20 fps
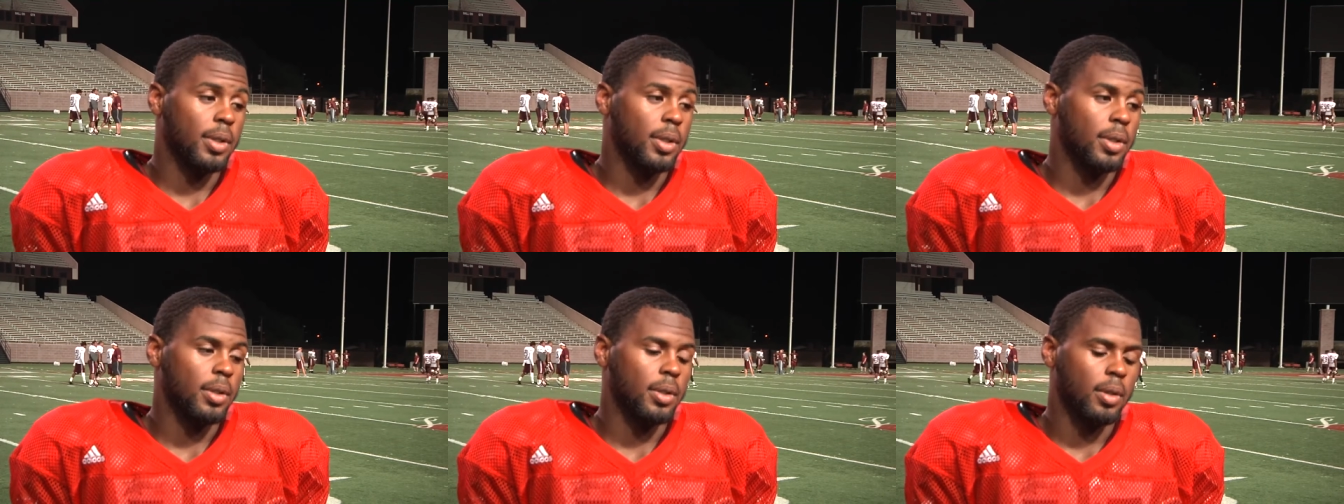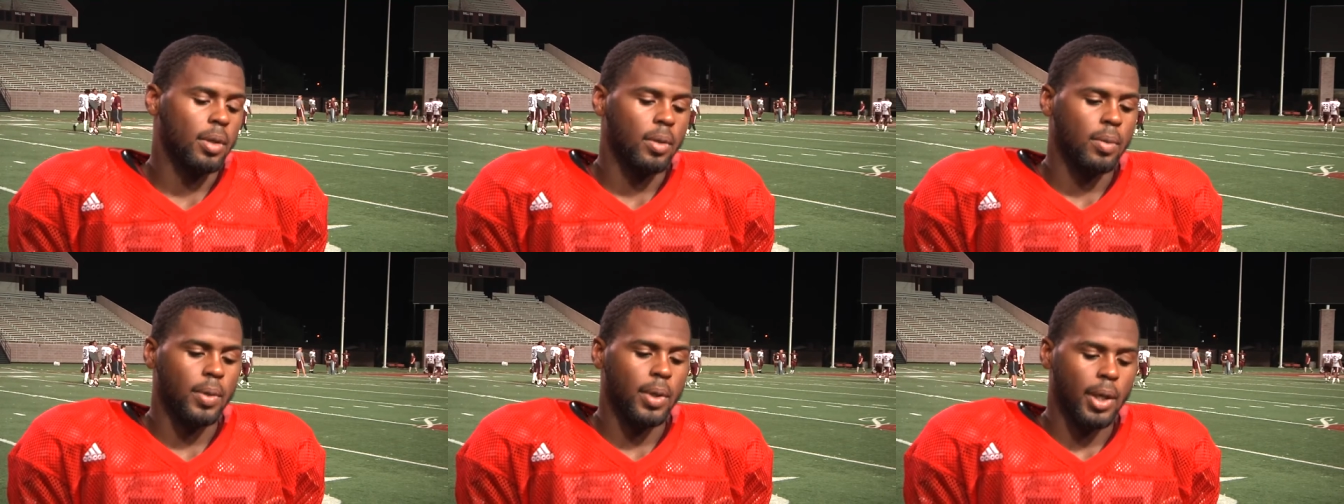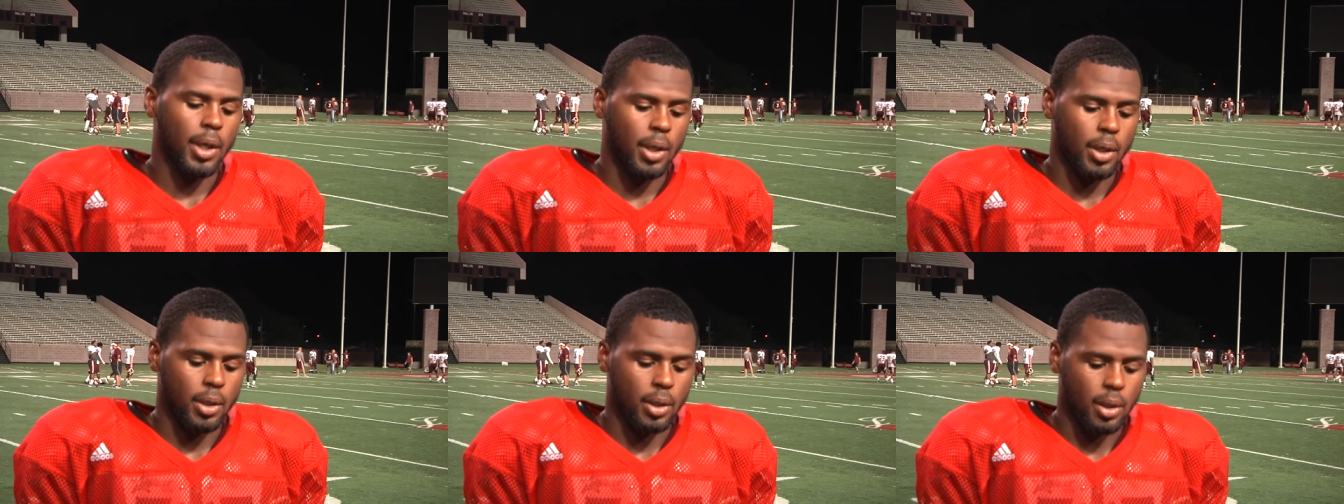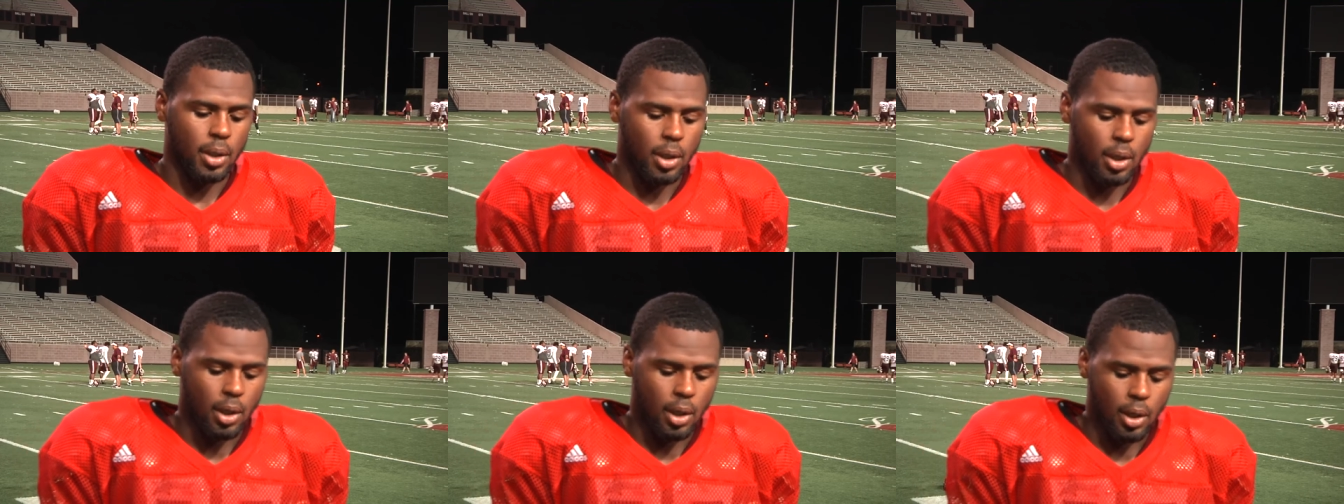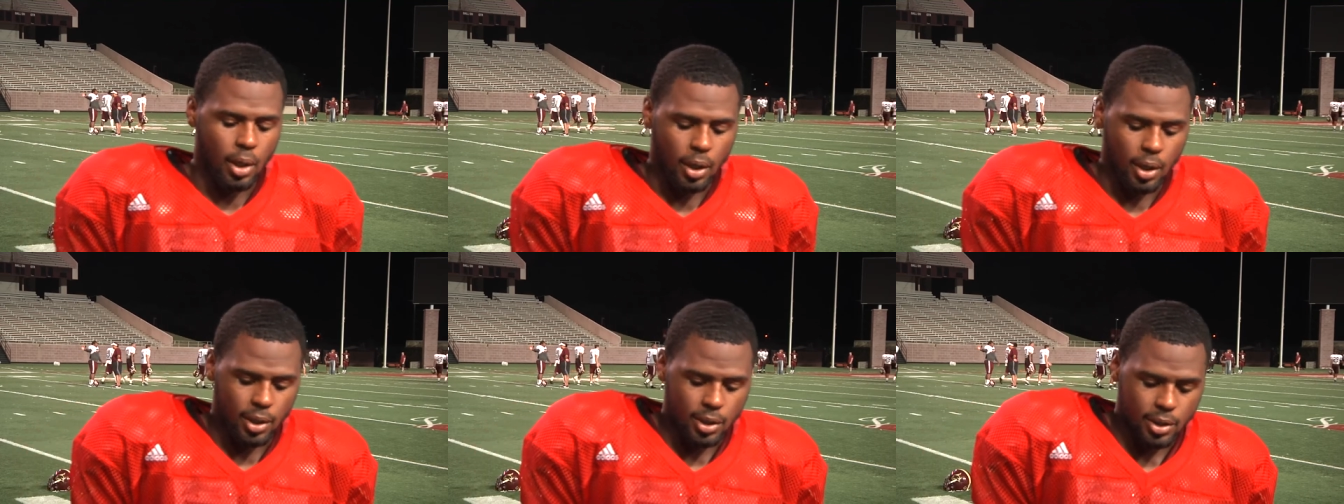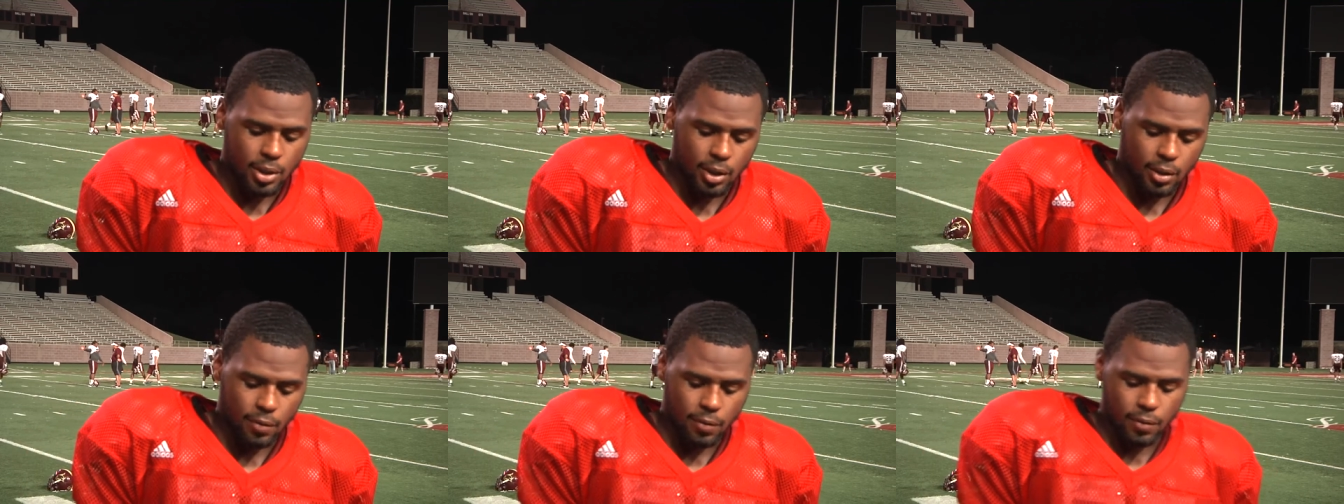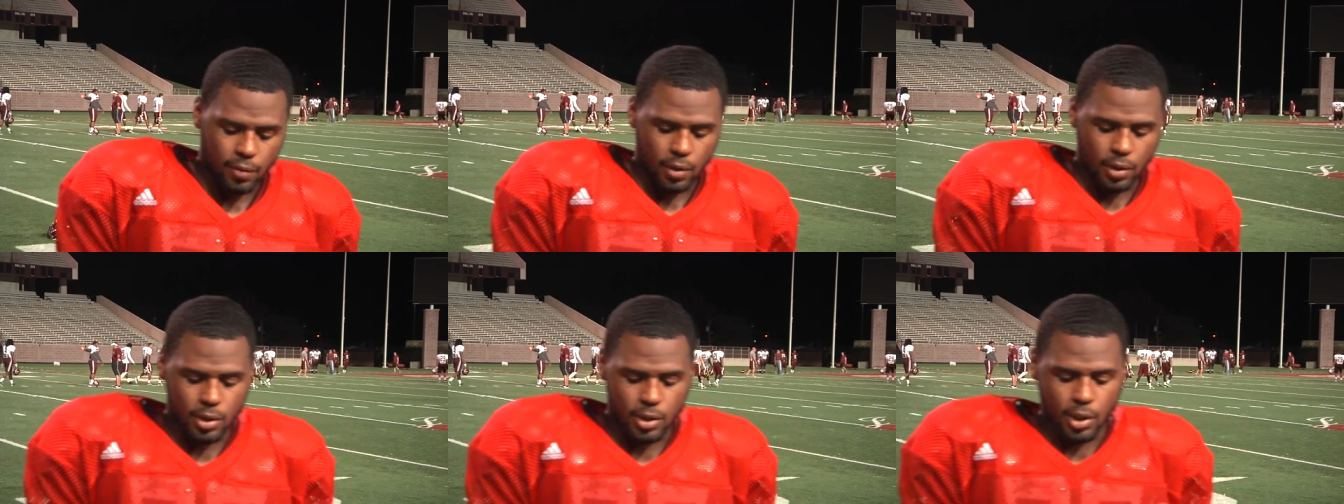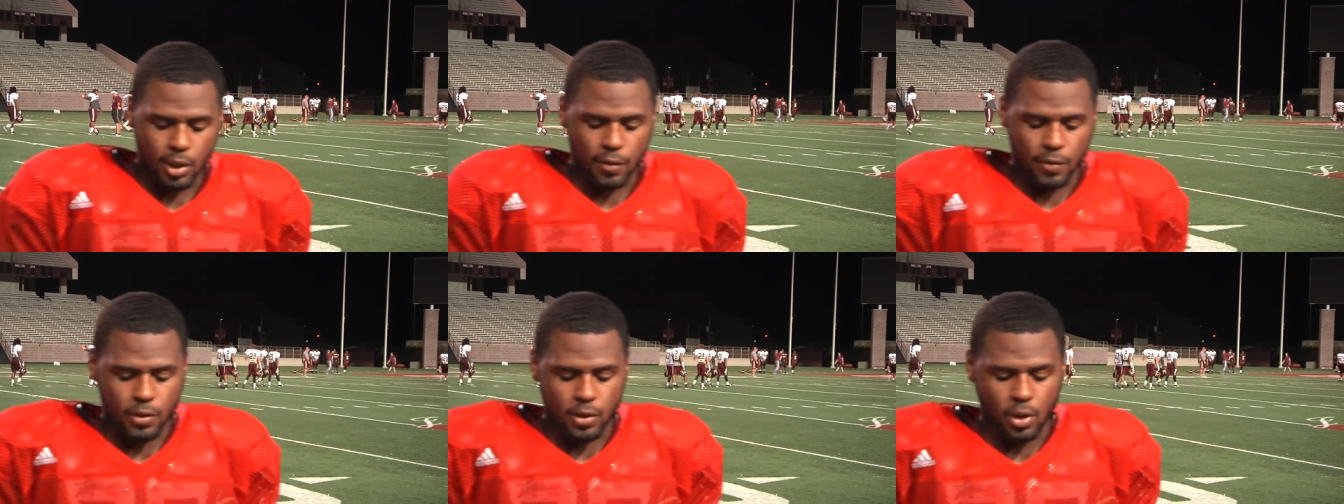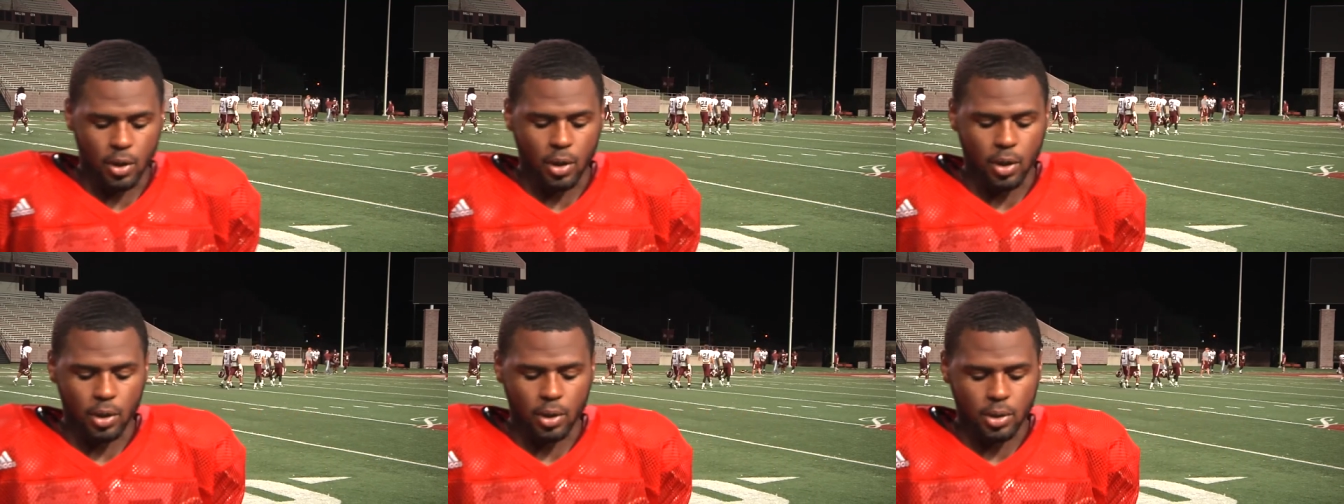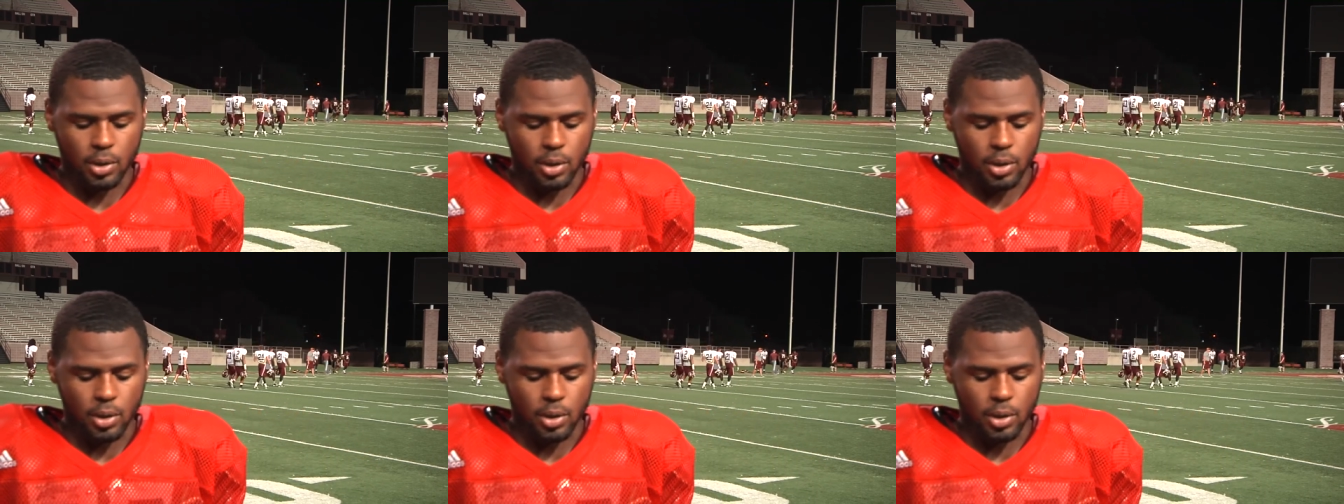You know, we had a, a tough a tough start.